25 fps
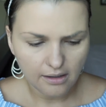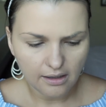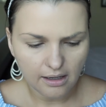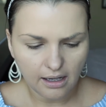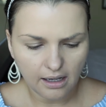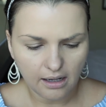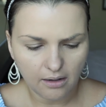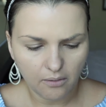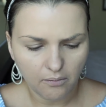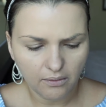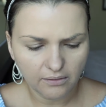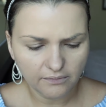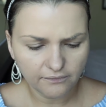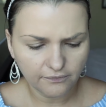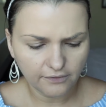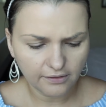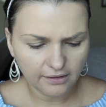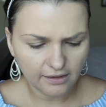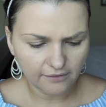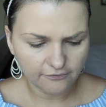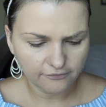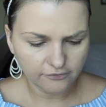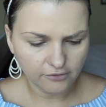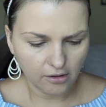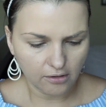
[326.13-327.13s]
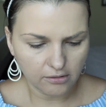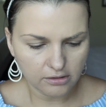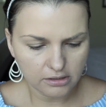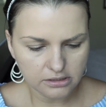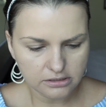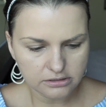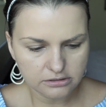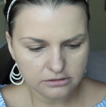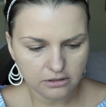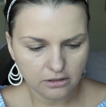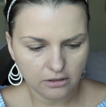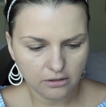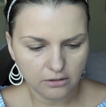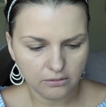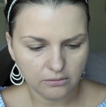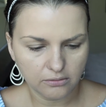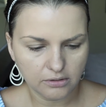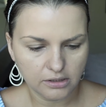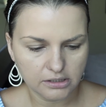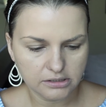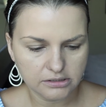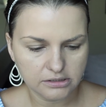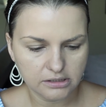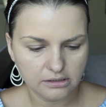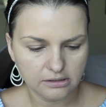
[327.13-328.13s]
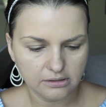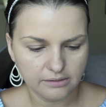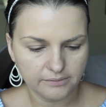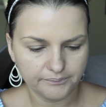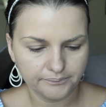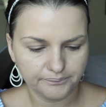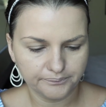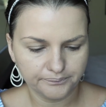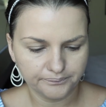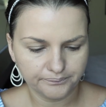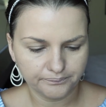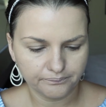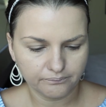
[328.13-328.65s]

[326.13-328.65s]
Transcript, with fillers: One thing I've noticed though is I